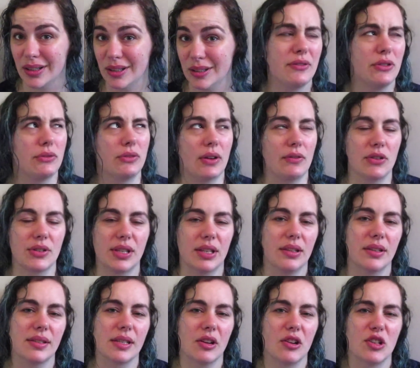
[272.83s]
If you've never seen
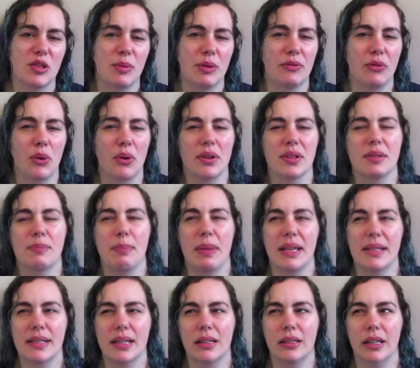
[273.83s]
the series before, it's
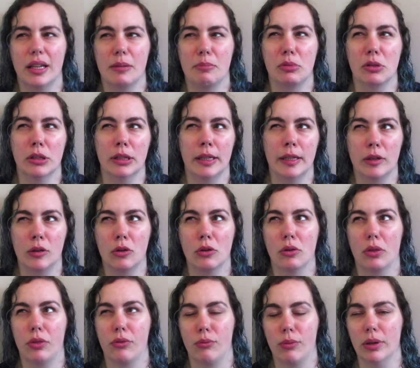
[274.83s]
basically a political
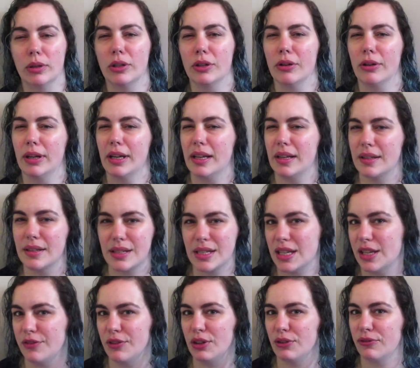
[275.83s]
thriller in
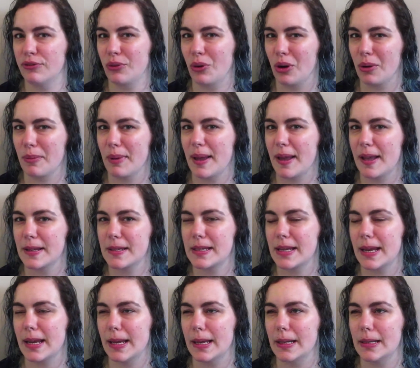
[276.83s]
T V format,
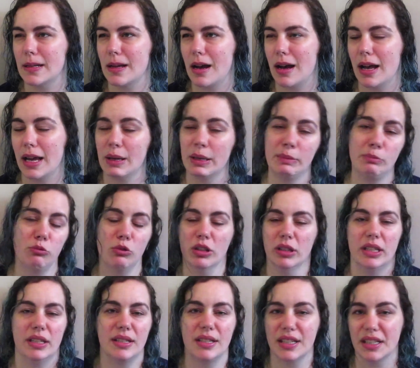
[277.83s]
and I
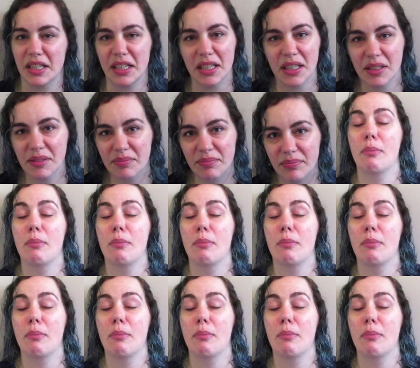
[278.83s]
really dig it.